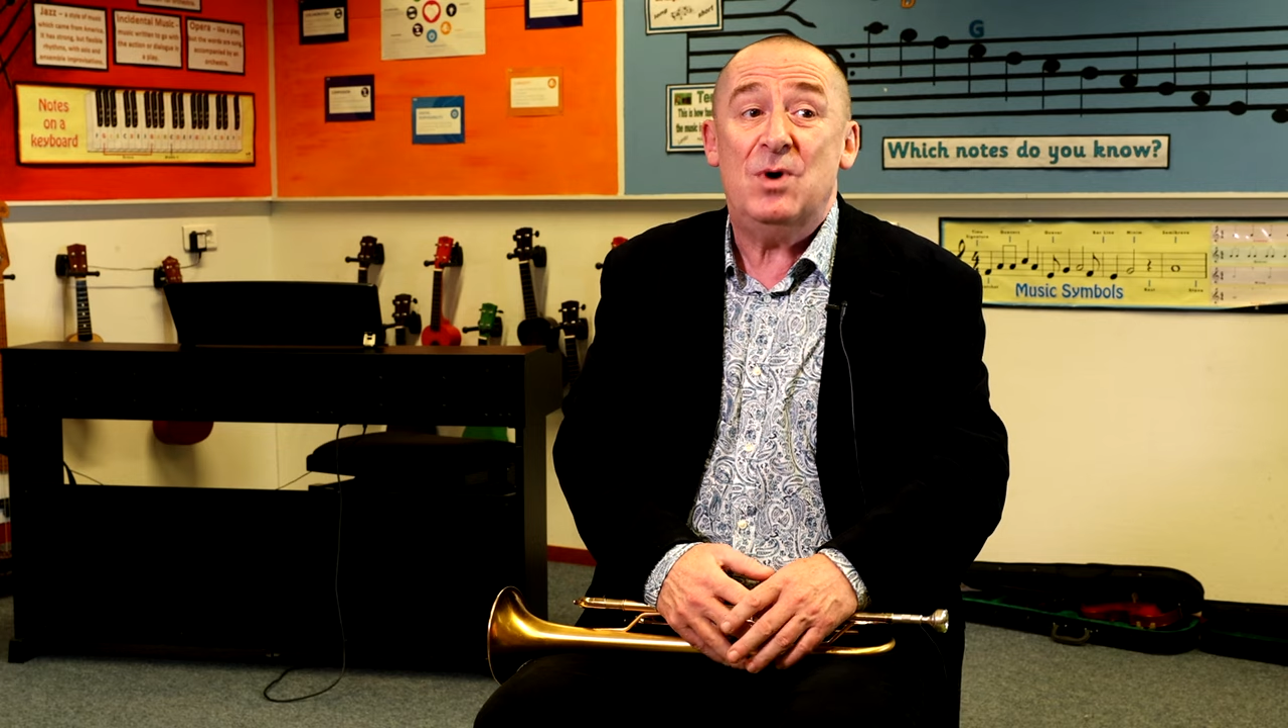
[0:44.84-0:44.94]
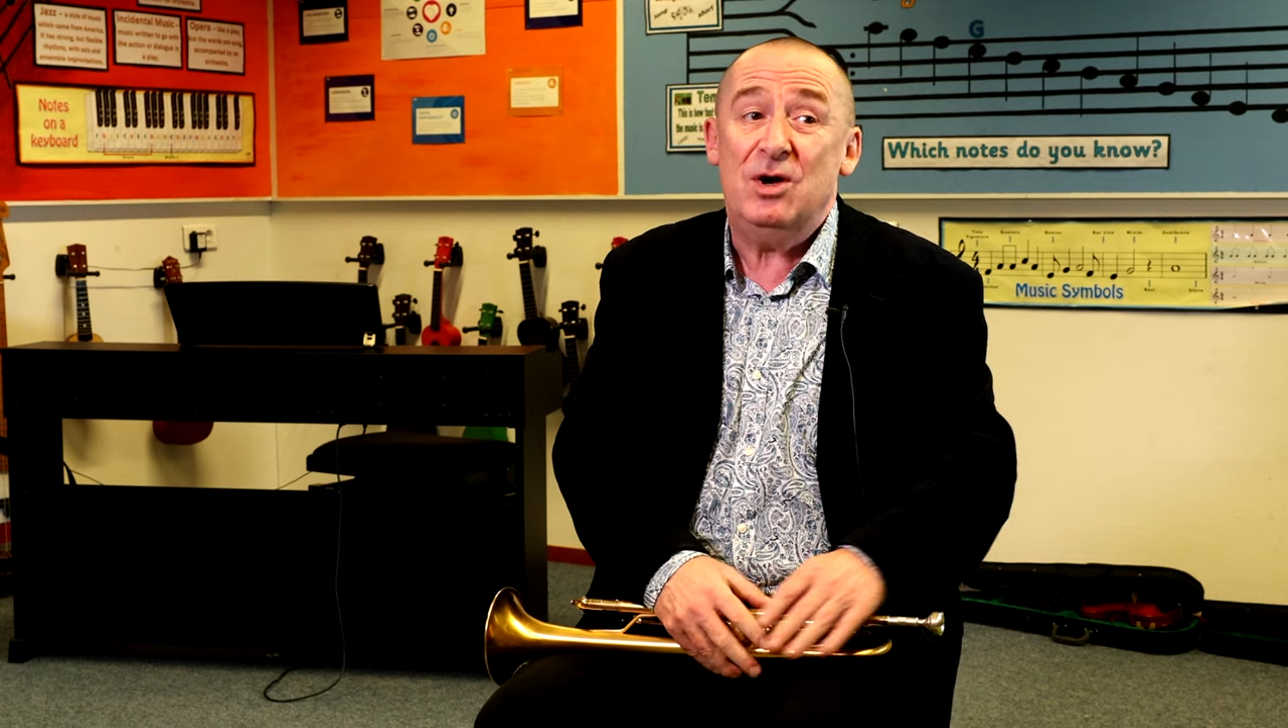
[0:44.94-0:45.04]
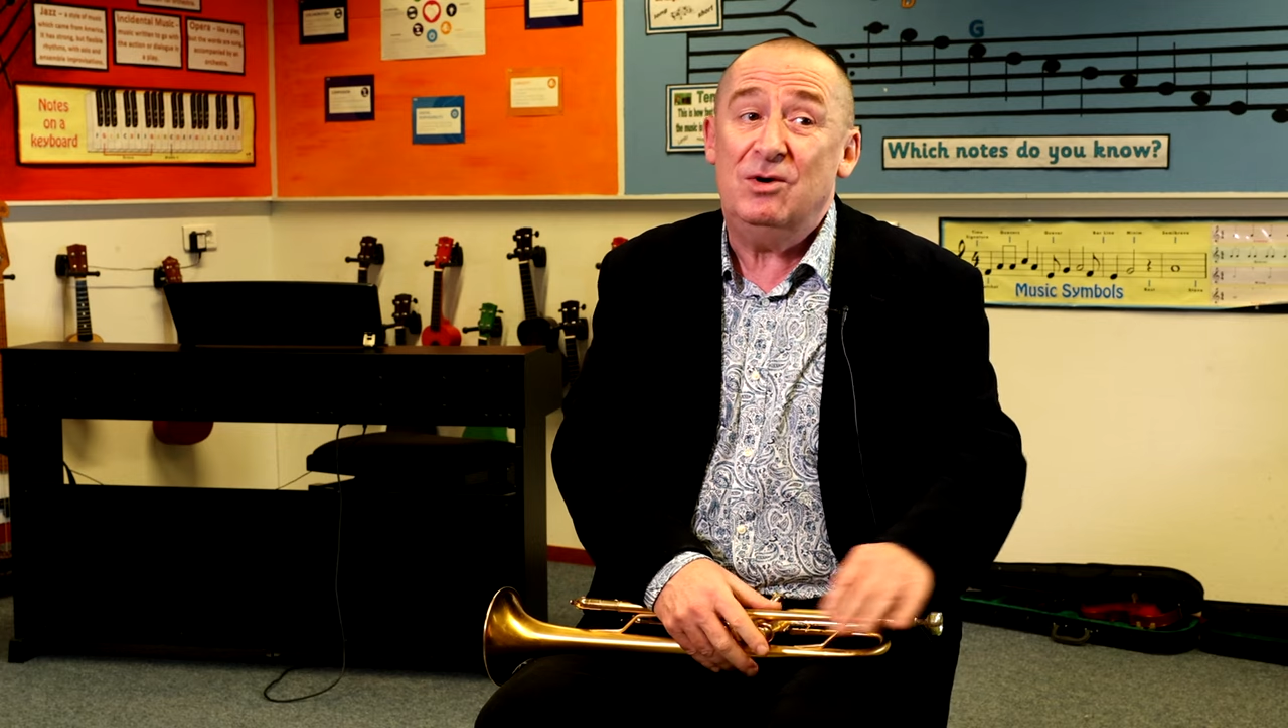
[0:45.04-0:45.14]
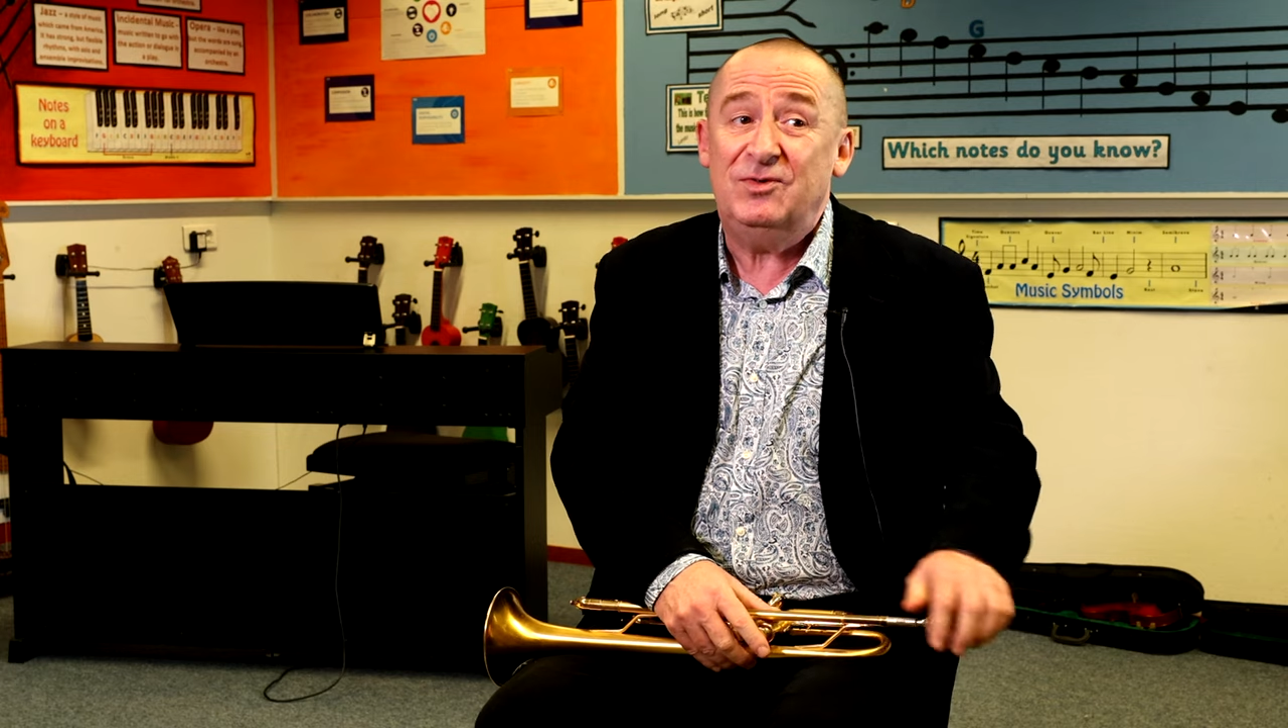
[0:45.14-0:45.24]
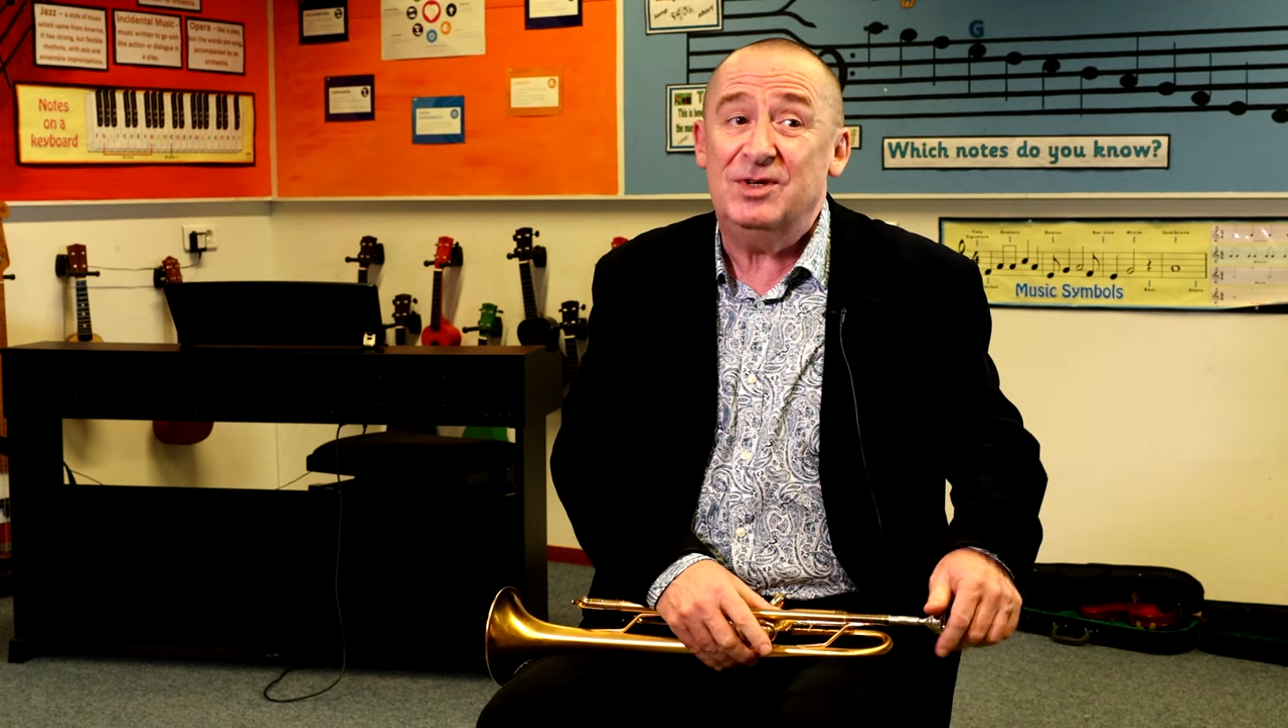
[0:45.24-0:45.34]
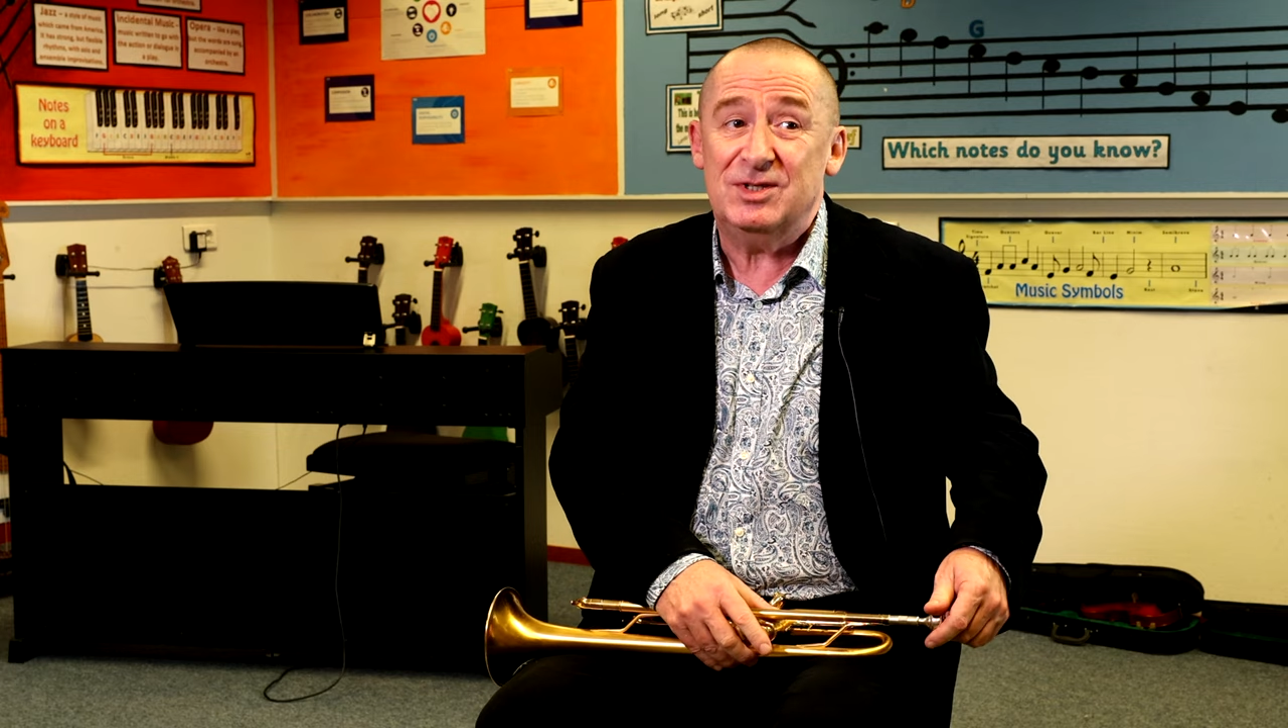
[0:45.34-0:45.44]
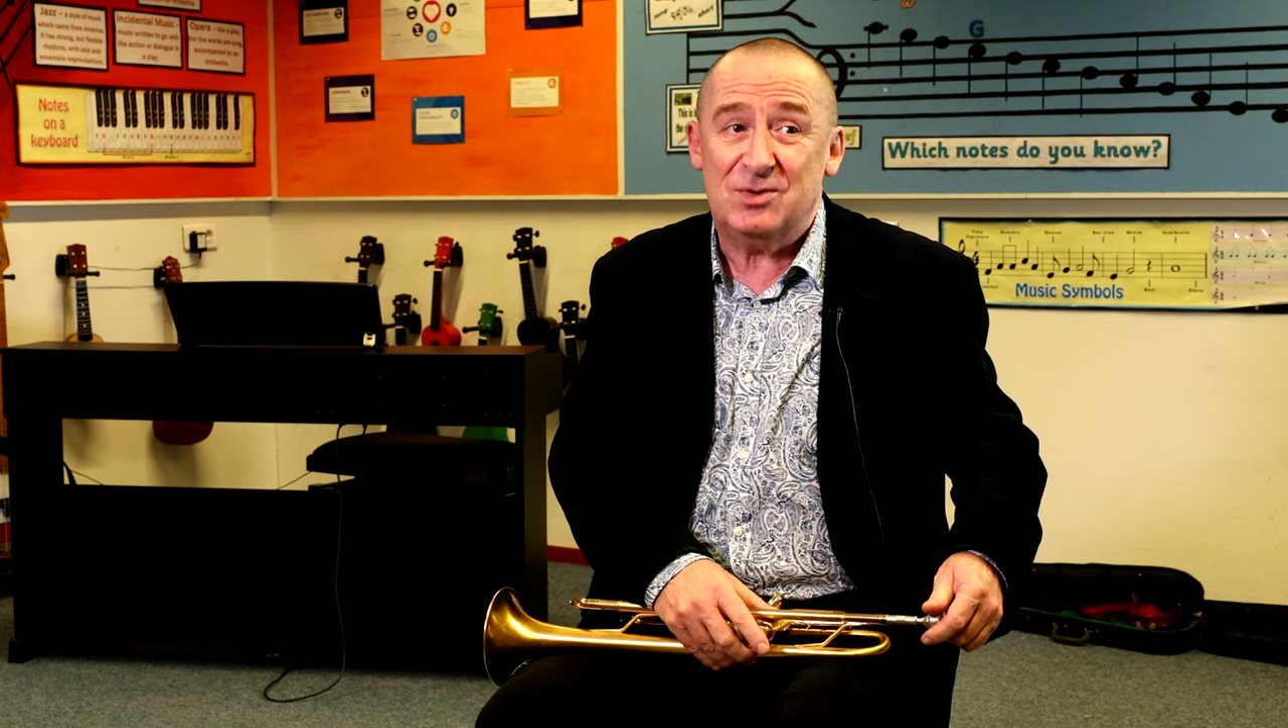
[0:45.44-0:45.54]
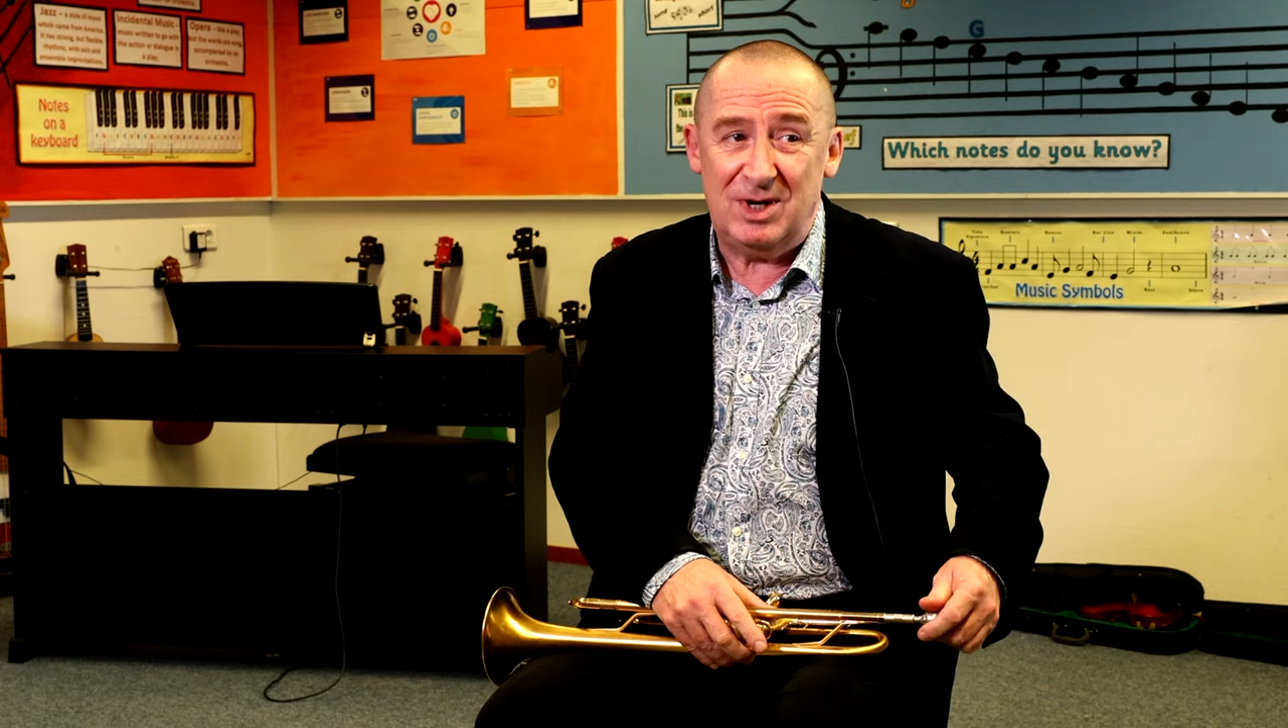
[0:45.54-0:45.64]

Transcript: Quite often it's